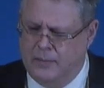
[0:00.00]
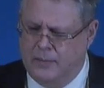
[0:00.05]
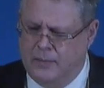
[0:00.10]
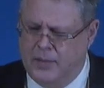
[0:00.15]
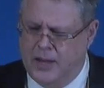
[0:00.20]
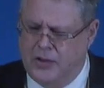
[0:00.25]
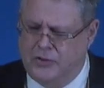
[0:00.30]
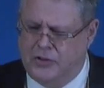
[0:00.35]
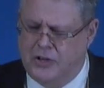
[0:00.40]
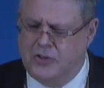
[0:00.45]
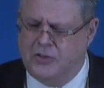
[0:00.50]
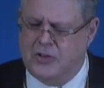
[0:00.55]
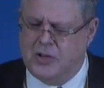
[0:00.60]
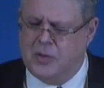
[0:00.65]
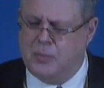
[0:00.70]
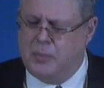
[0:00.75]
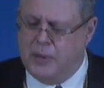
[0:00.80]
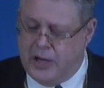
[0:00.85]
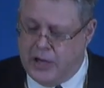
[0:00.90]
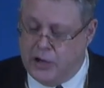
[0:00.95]
It's easy
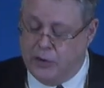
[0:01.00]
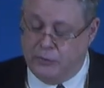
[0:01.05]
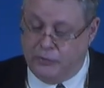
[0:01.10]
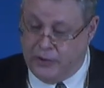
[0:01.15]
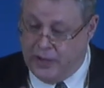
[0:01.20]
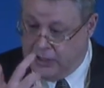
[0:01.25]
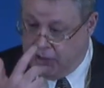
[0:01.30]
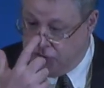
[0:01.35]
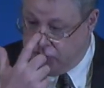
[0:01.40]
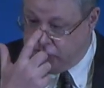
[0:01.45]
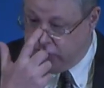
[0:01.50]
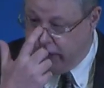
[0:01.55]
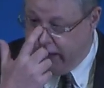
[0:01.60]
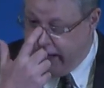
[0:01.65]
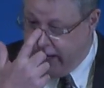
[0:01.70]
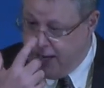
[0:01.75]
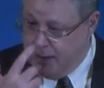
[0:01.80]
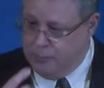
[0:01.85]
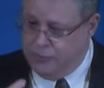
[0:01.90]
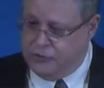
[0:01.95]
to beat your fellow
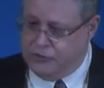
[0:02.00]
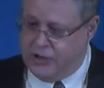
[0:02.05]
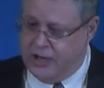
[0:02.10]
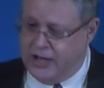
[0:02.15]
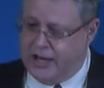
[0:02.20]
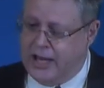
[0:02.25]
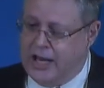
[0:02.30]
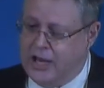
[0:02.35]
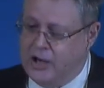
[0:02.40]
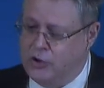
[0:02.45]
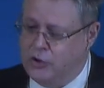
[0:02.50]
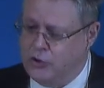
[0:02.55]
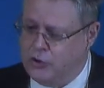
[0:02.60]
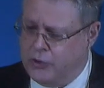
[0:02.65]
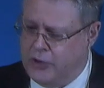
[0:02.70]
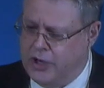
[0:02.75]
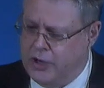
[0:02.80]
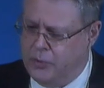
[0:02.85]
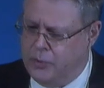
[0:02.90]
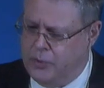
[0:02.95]
slaves and eat and
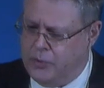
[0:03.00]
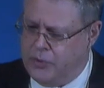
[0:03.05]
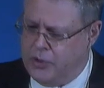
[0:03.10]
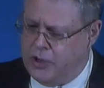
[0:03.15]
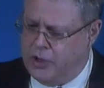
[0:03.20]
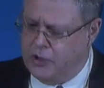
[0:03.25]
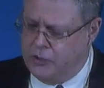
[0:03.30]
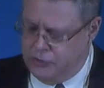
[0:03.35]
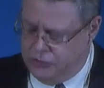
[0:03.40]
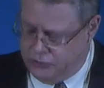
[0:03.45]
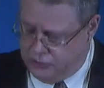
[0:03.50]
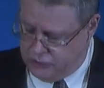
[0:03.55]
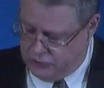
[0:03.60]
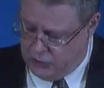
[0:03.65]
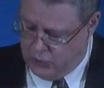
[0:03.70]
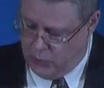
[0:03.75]
drink with those